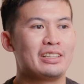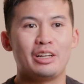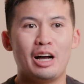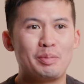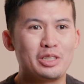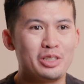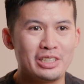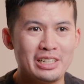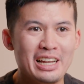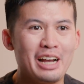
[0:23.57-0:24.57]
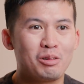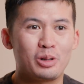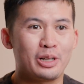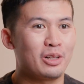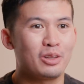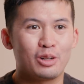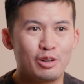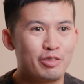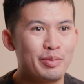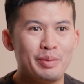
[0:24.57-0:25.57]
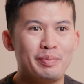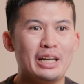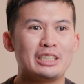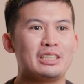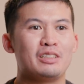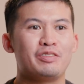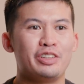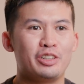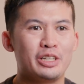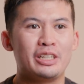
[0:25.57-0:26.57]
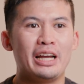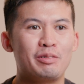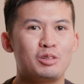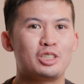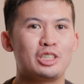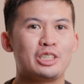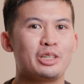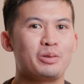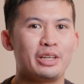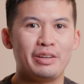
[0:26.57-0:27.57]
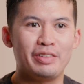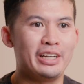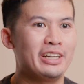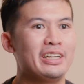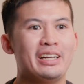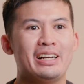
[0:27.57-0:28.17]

The opportunity to network, learn from the best in the field, and everyone's just so giving